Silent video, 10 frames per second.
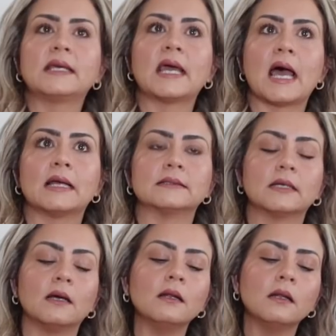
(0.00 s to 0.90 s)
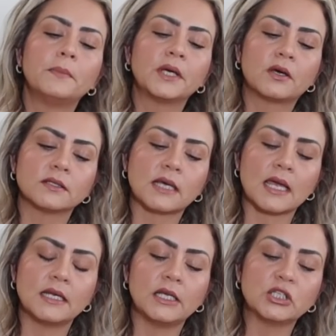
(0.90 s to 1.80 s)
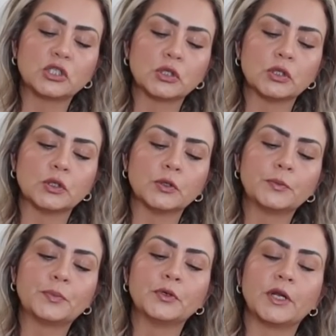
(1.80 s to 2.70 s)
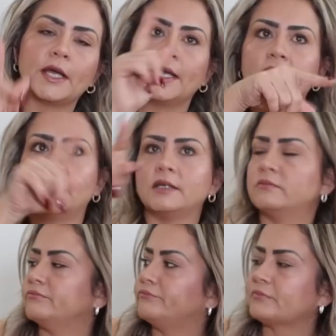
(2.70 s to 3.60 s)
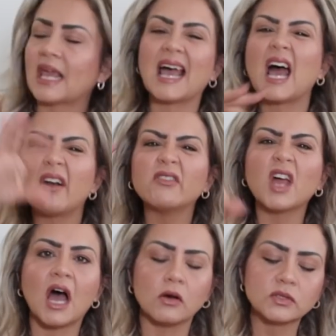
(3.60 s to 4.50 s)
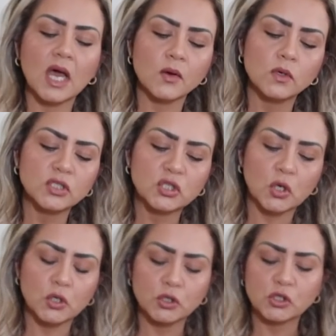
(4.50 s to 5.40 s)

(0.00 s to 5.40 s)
candle because I need to put it in around the house. I will show you